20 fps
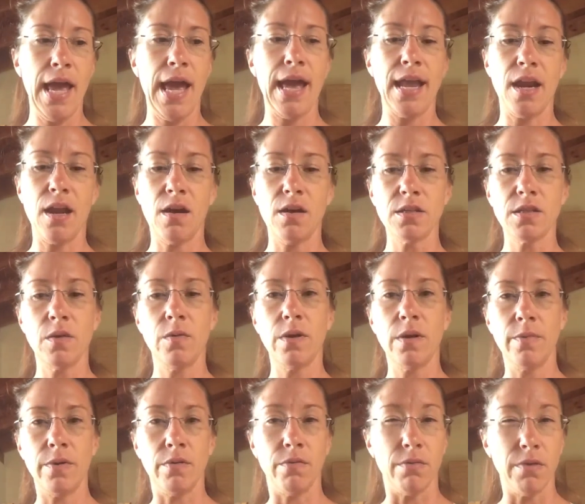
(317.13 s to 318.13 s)
And I also want
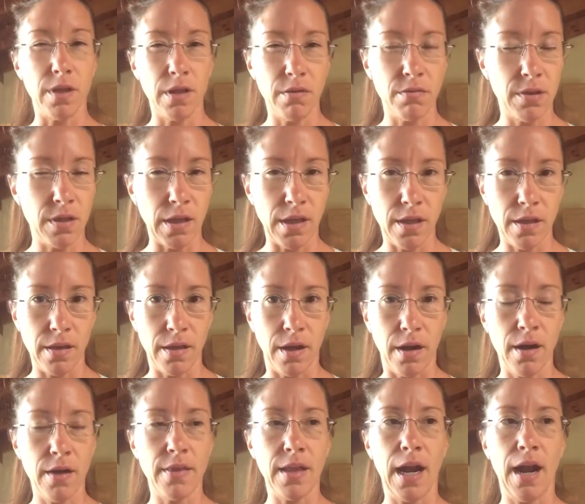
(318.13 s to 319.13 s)
to be really, really
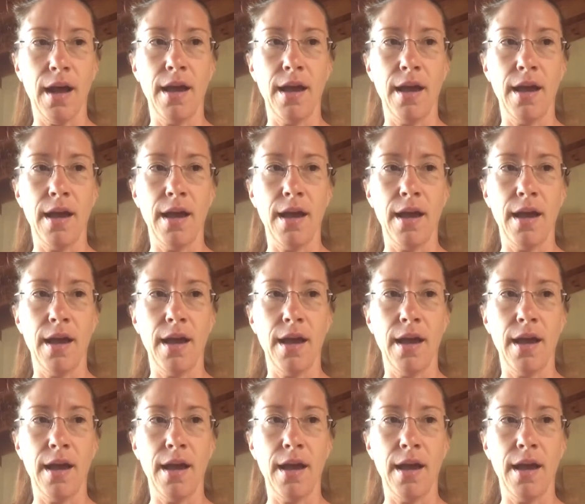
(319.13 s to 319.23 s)
clear that